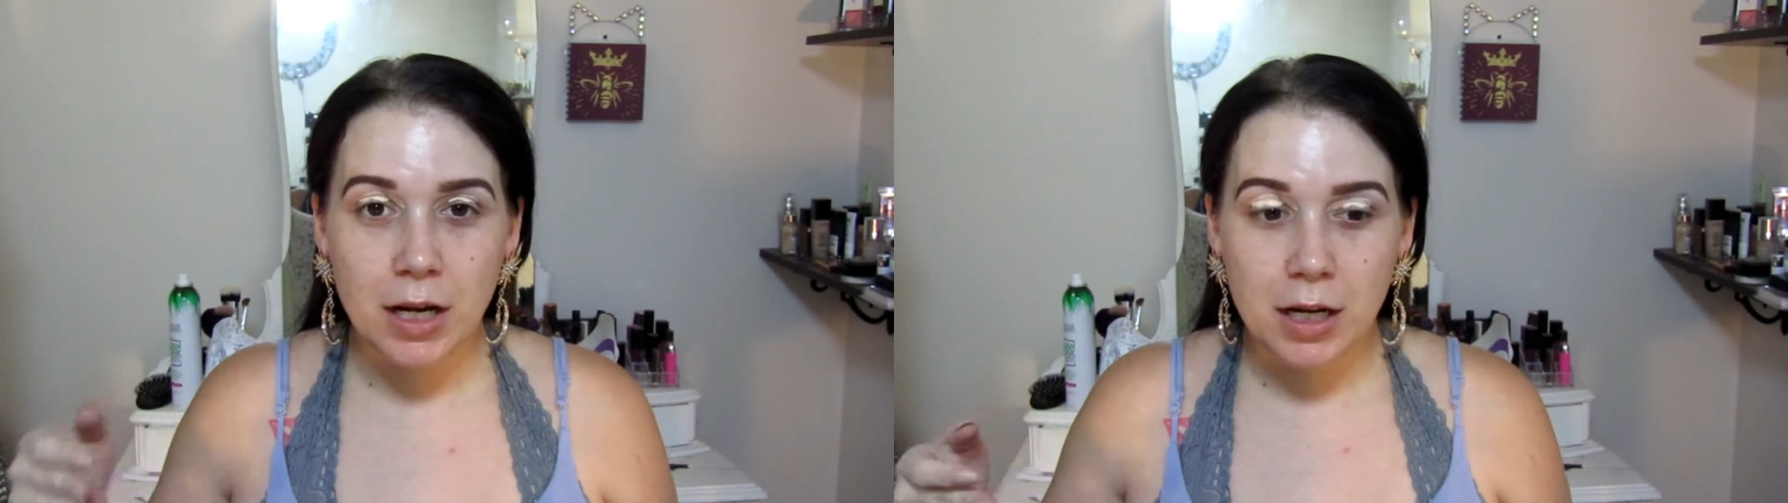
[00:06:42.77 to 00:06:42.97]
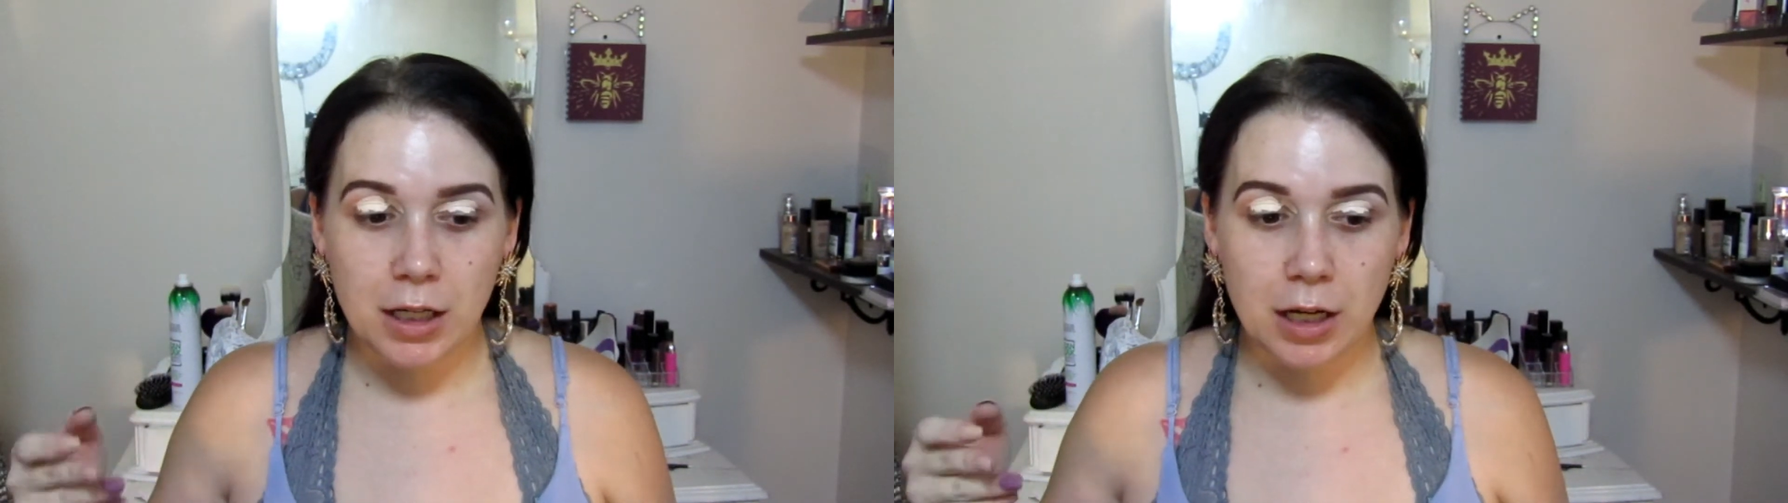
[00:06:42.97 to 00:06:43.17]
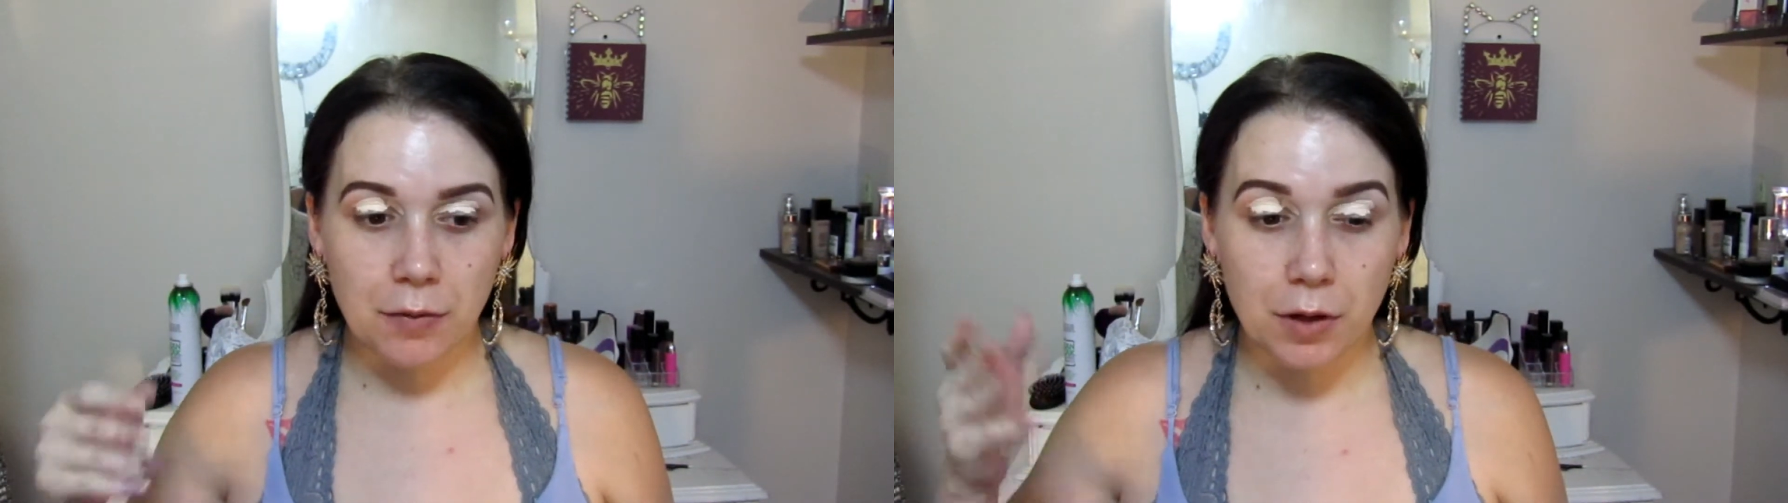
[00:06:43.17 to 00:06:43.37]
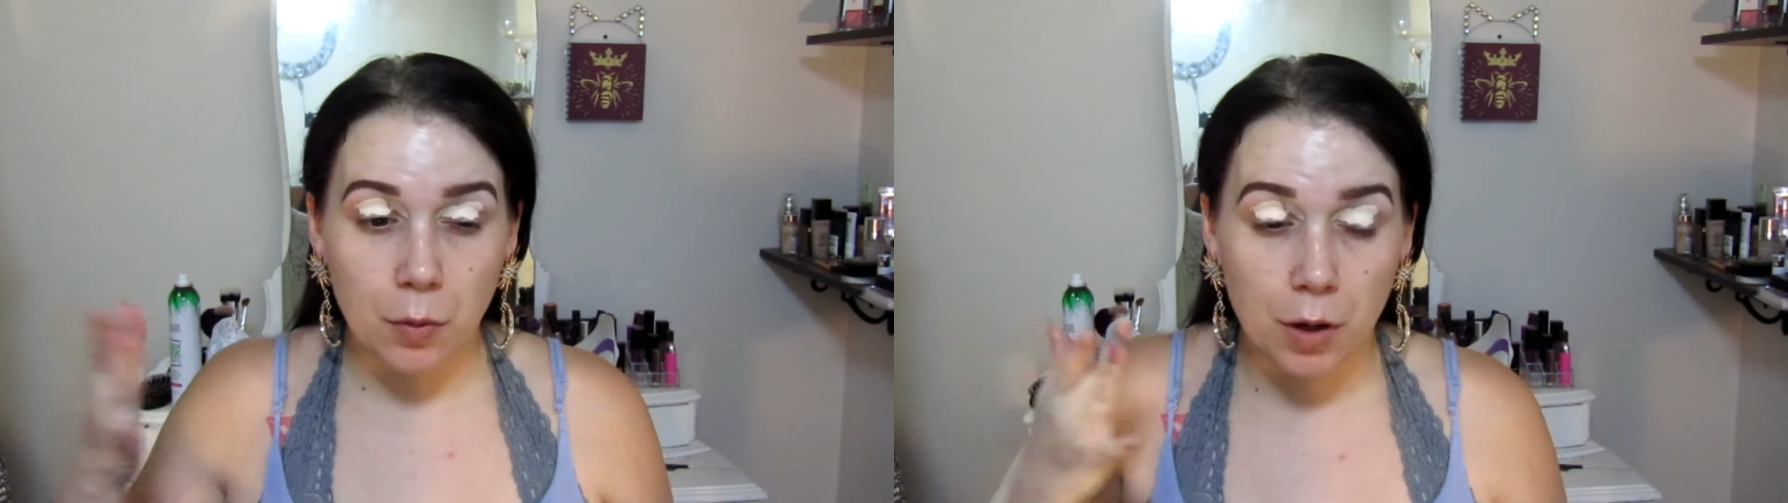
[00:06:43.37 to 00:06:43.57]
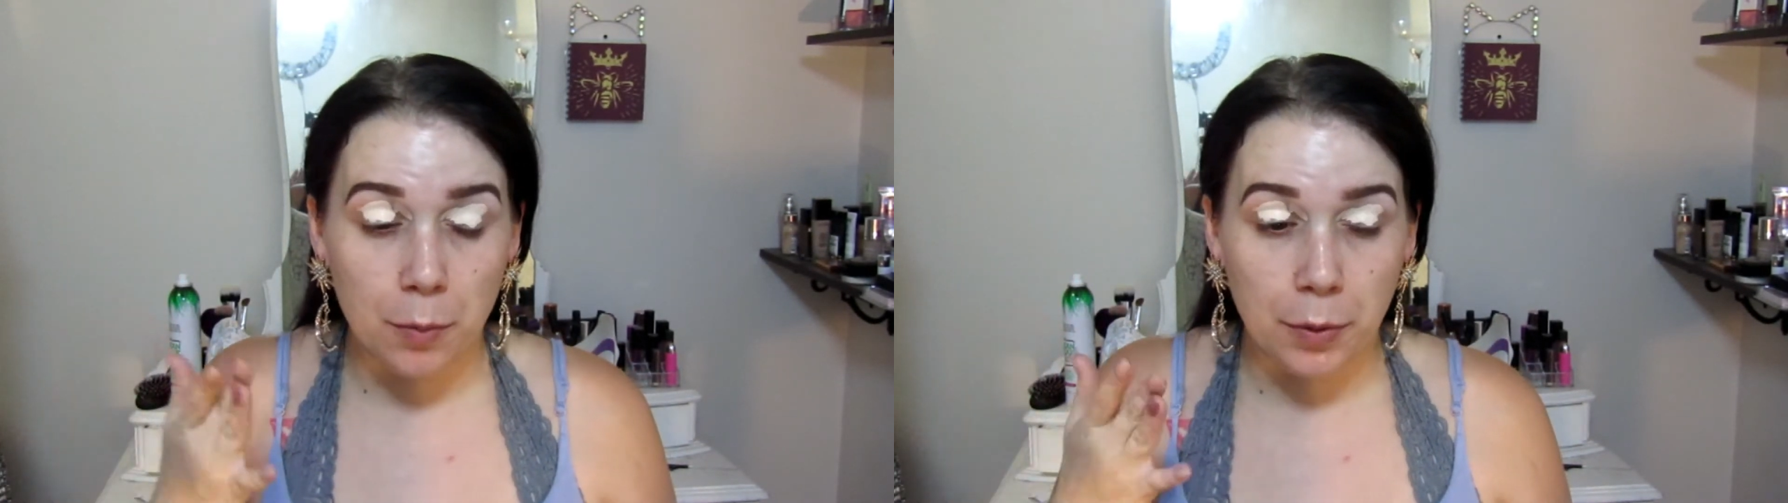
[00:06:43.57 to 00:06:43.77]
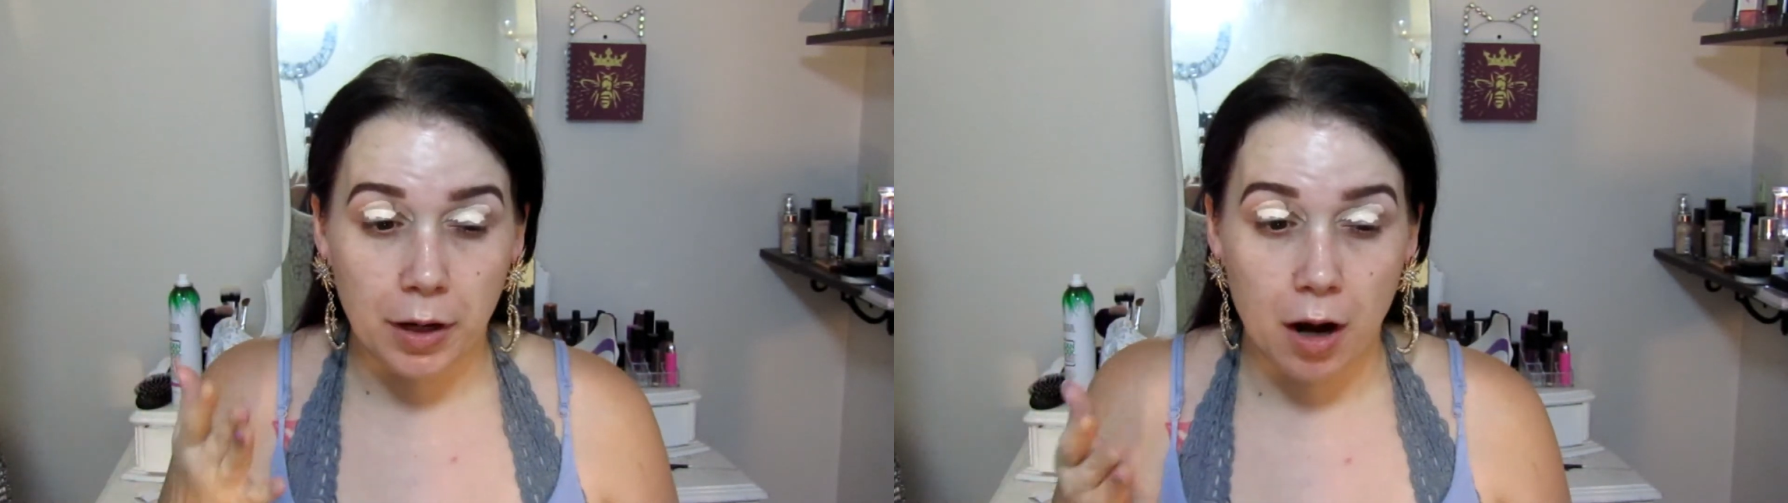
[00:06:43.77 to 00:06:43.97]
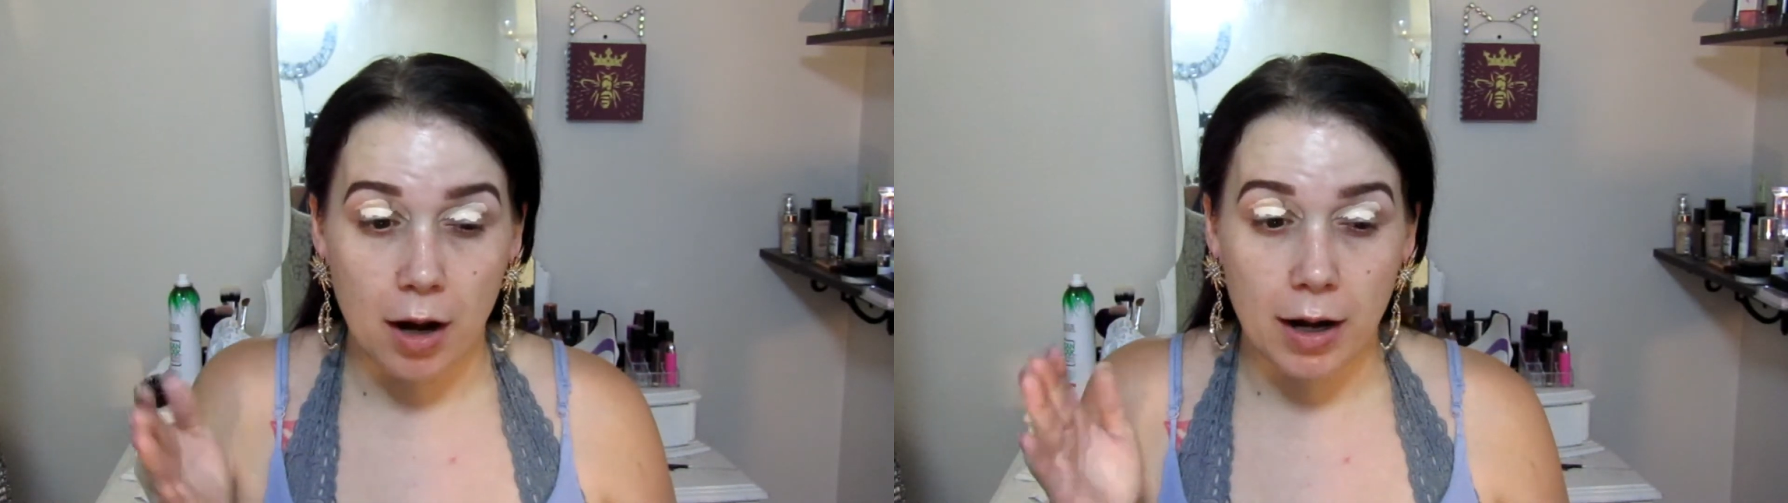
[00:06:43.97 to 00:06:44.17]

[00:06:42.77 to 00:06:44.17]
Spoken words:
You definitely want to put on